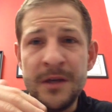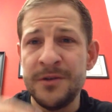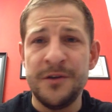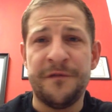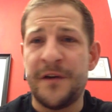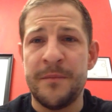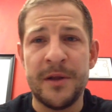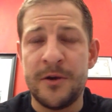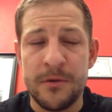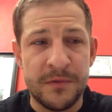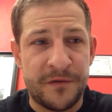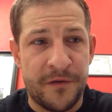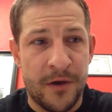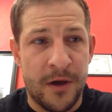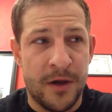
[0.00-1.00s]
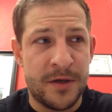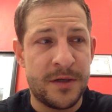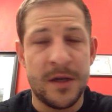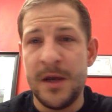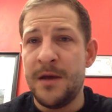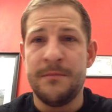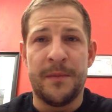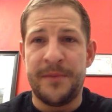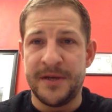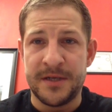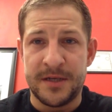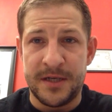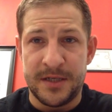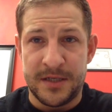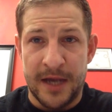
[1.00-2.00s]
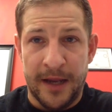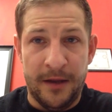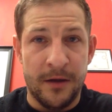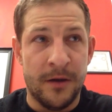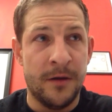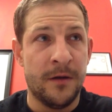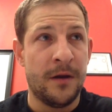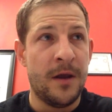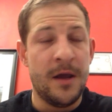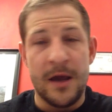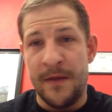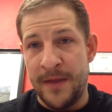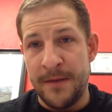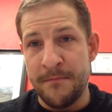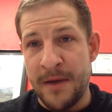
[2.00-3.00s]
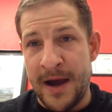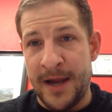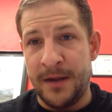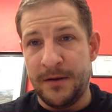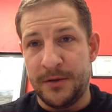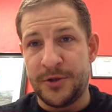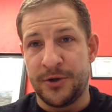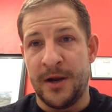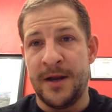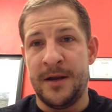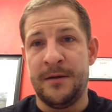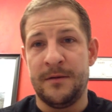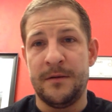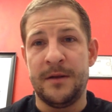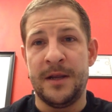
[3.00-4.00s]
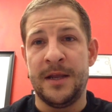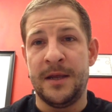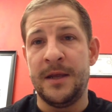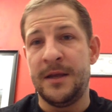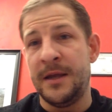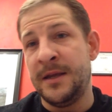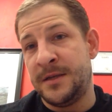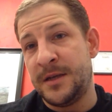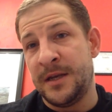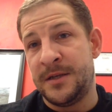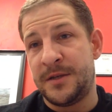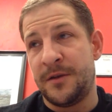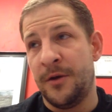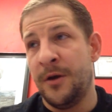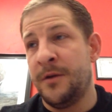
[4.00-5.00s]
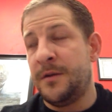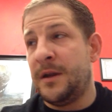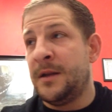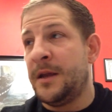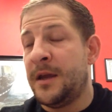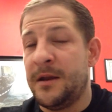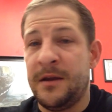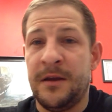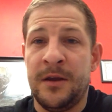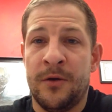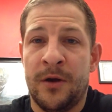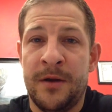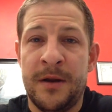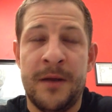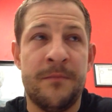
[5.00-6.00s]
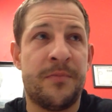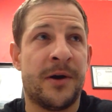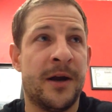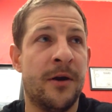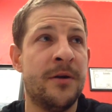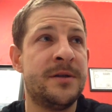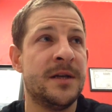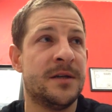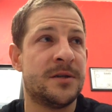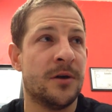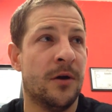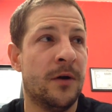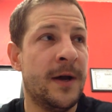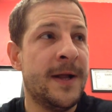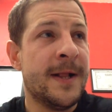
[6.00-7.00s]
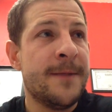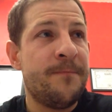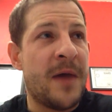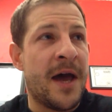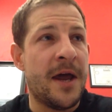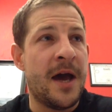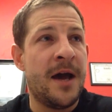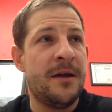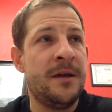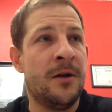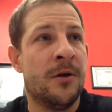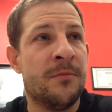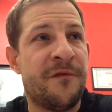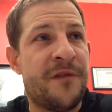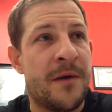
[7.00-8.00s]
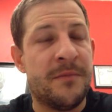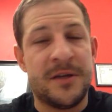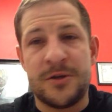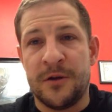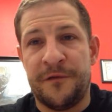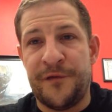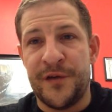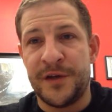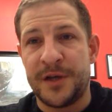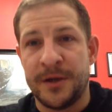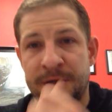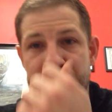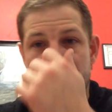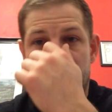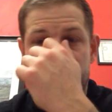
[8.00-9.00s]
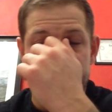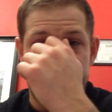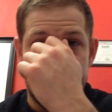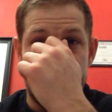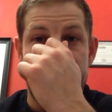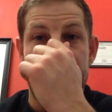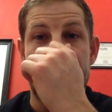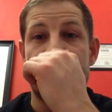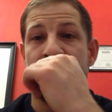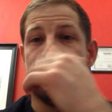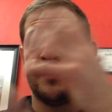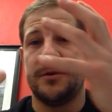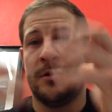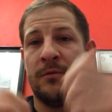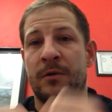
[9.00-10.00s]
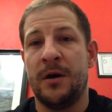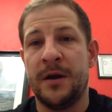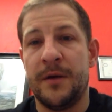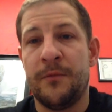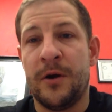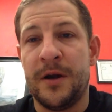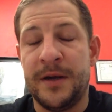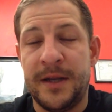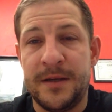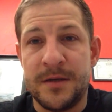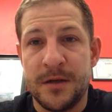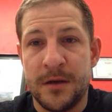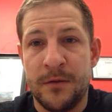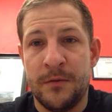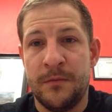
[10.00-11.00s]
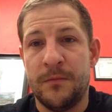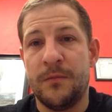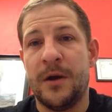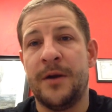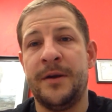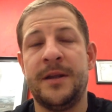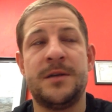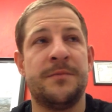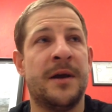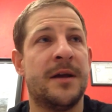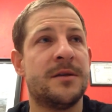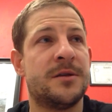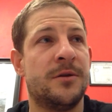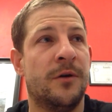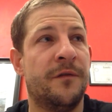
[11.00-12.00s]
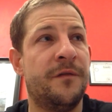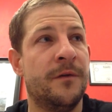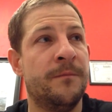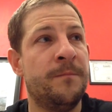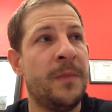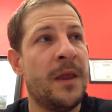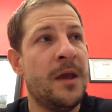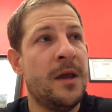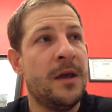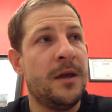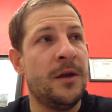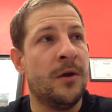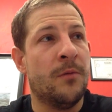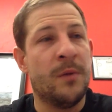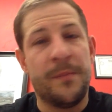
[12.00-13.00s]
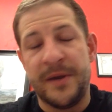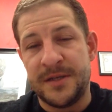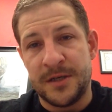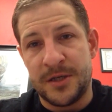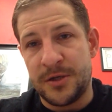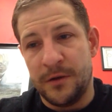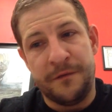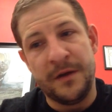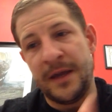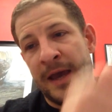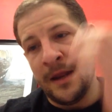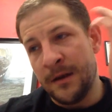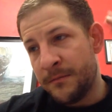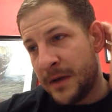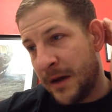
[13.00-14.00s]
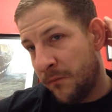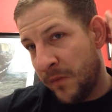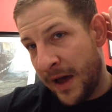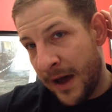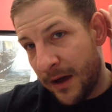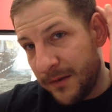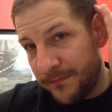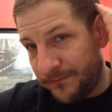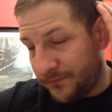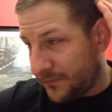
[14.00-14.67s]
So family comes first, my business is second, and then my training is third in priorities. So you know, my family stuff is sorted. I always know what I need to do and where I need to be at and stuff. And you know, my business stuff, again, I'm that